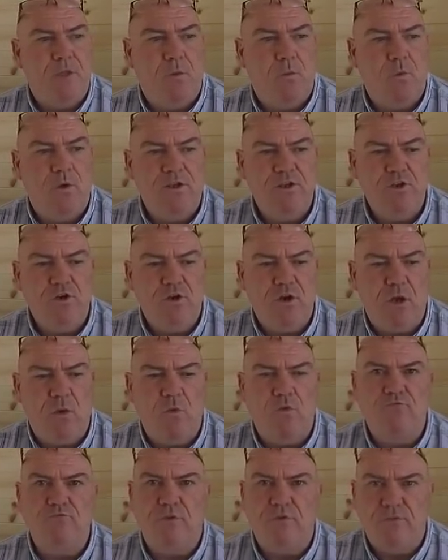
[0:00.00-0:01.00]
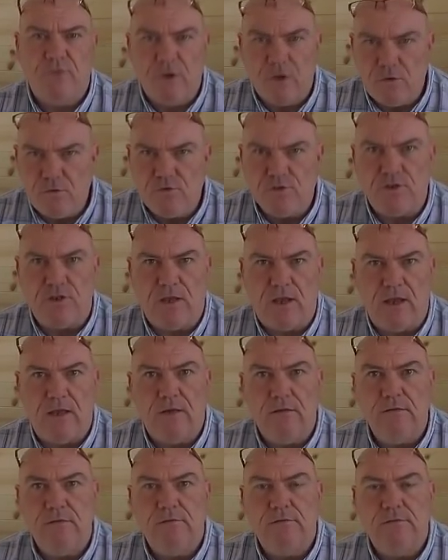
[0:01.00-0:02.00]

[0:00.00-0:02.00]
when you go on reviews now,